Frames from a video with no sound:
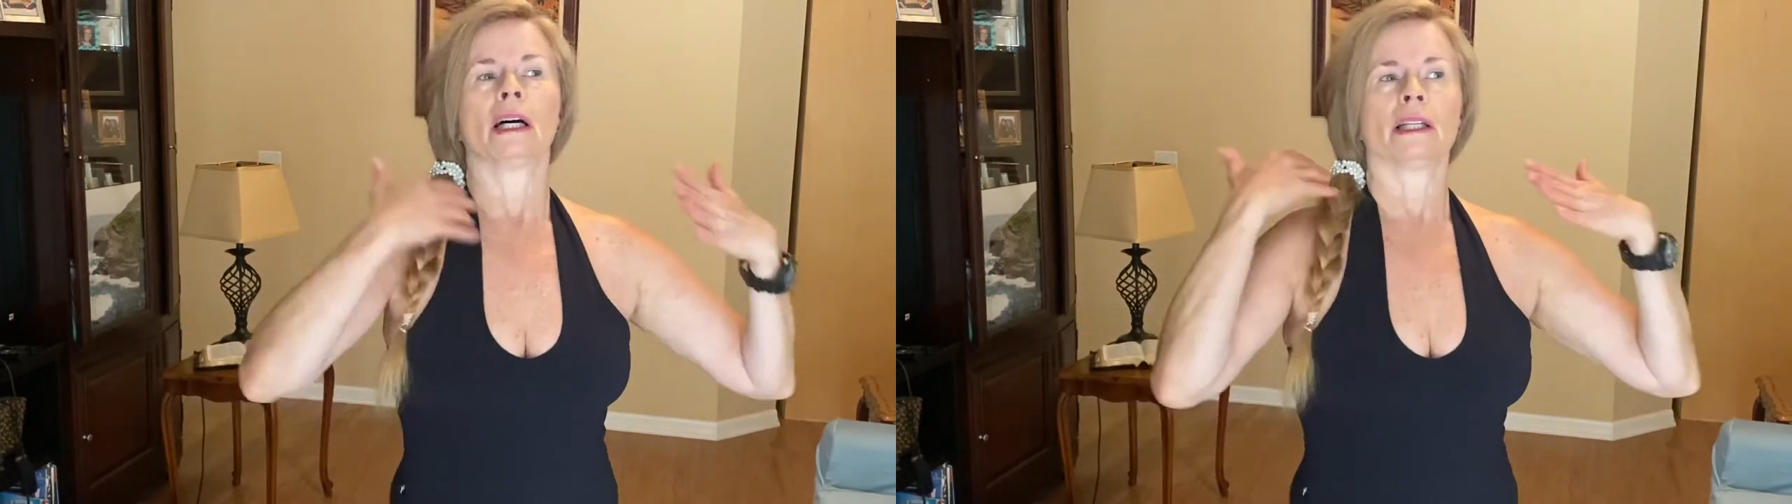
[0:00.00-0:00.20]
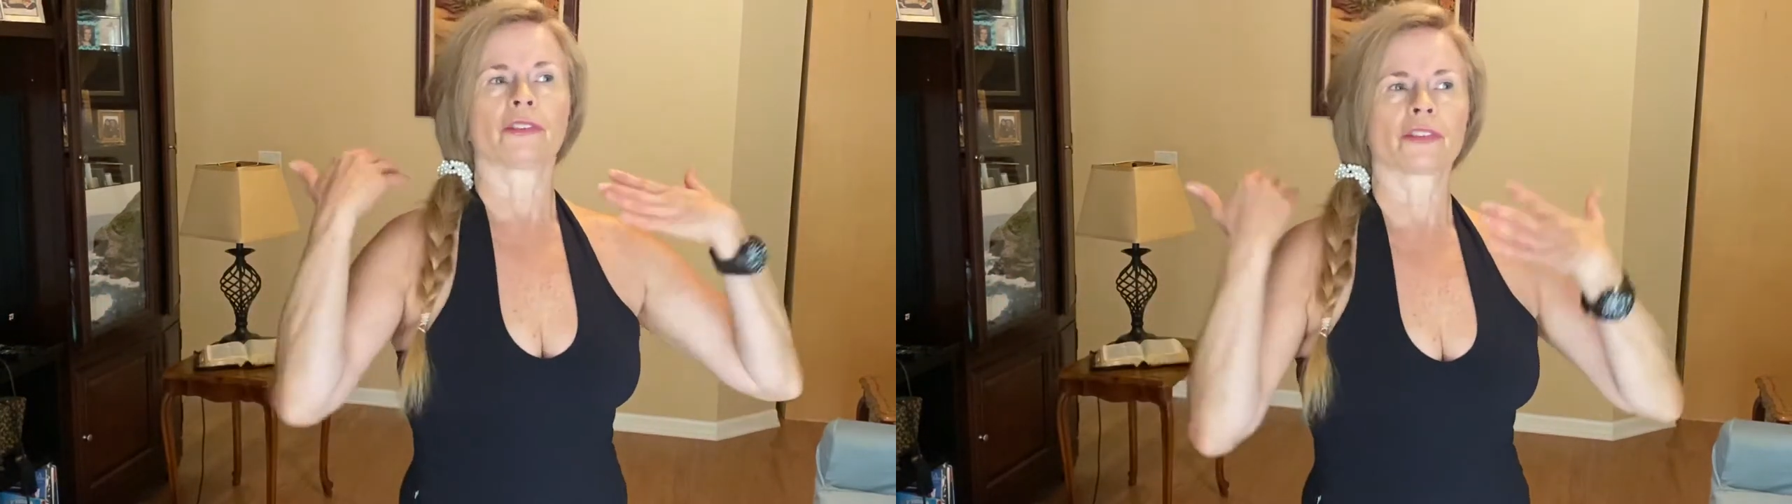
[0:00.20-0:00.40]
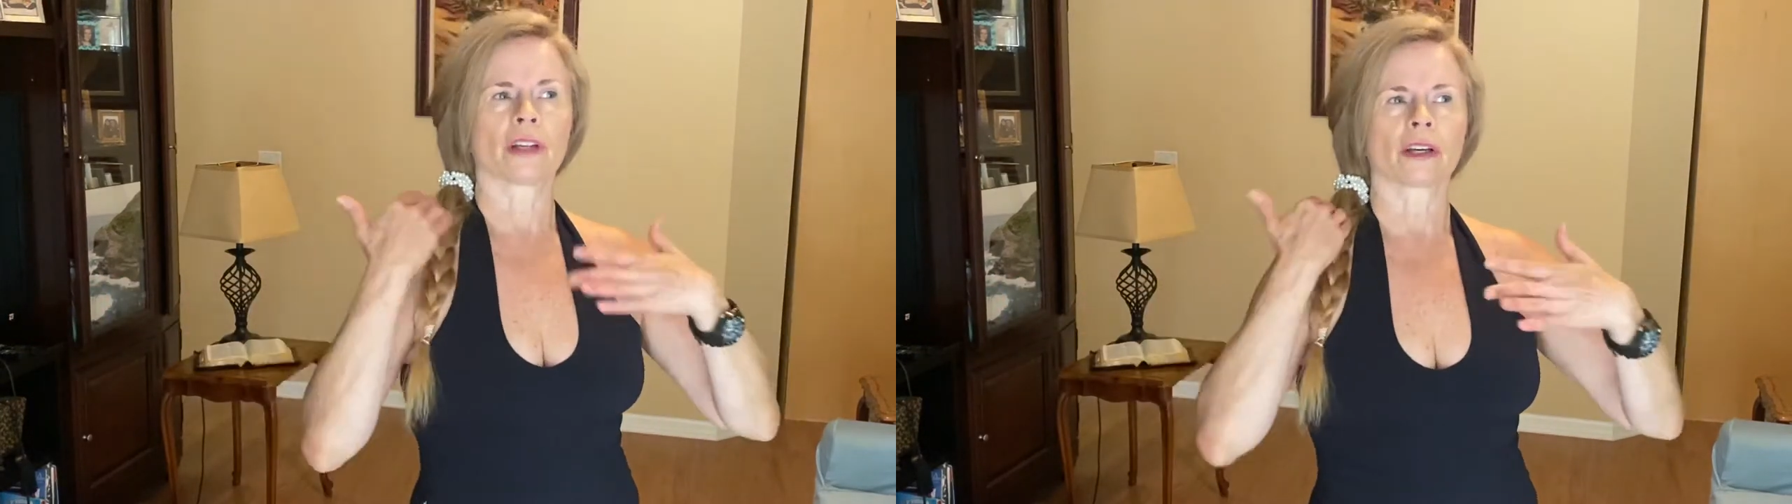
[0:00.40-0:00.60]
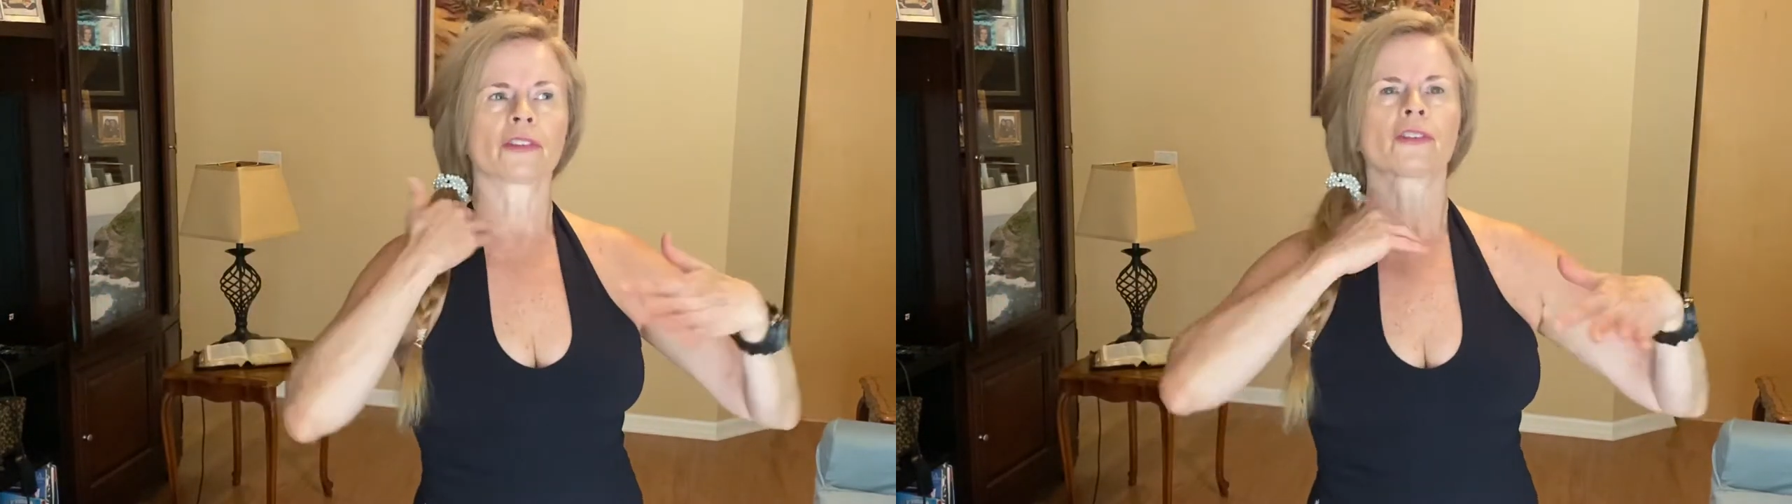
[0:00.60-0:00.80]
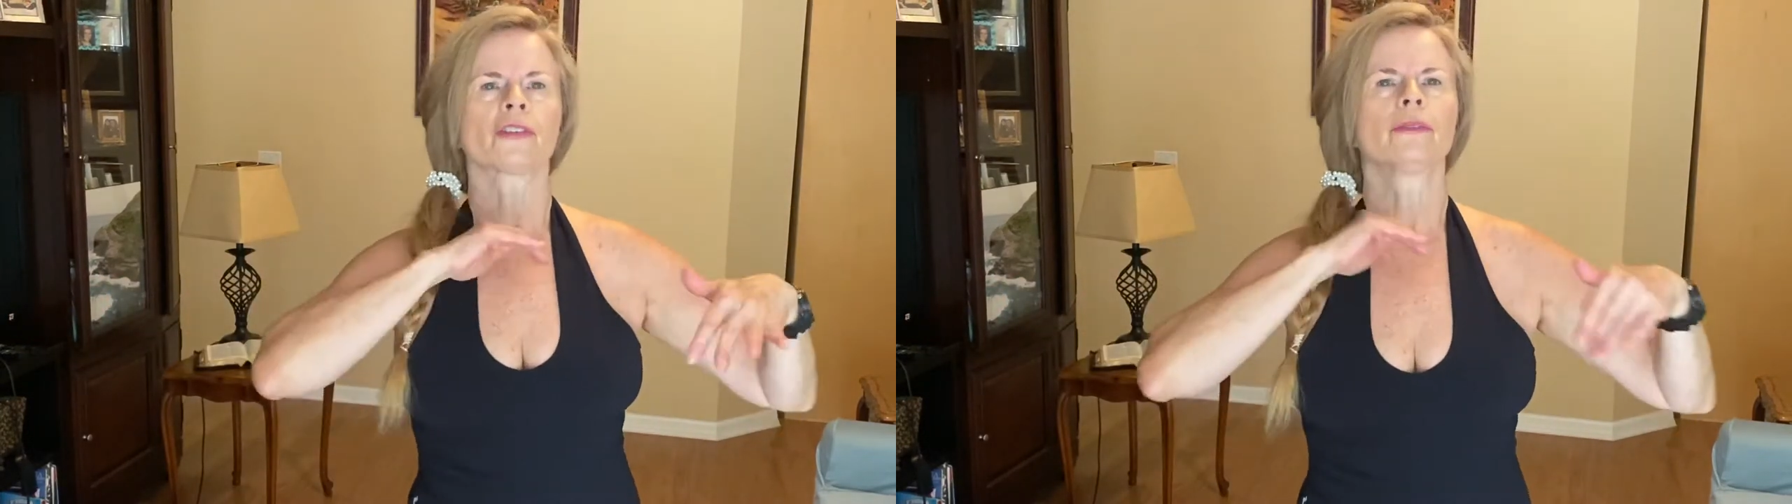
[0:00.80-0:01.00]
it's
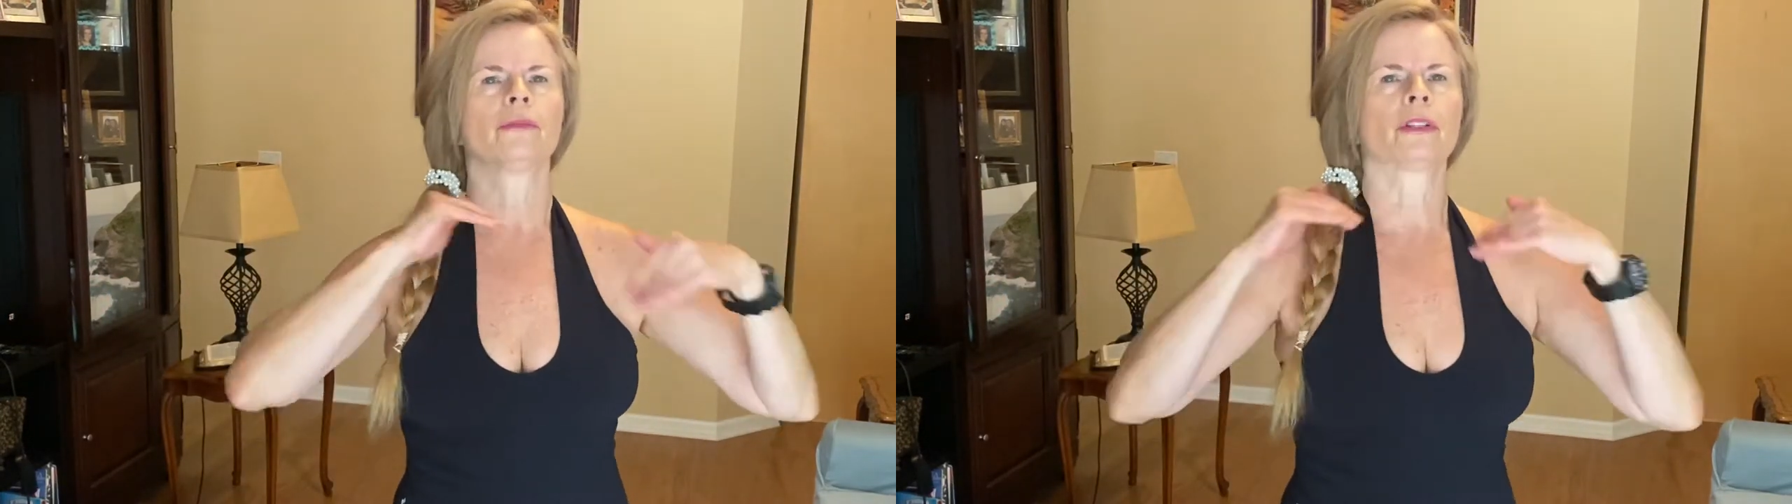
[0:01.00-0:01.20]
nice, uh, you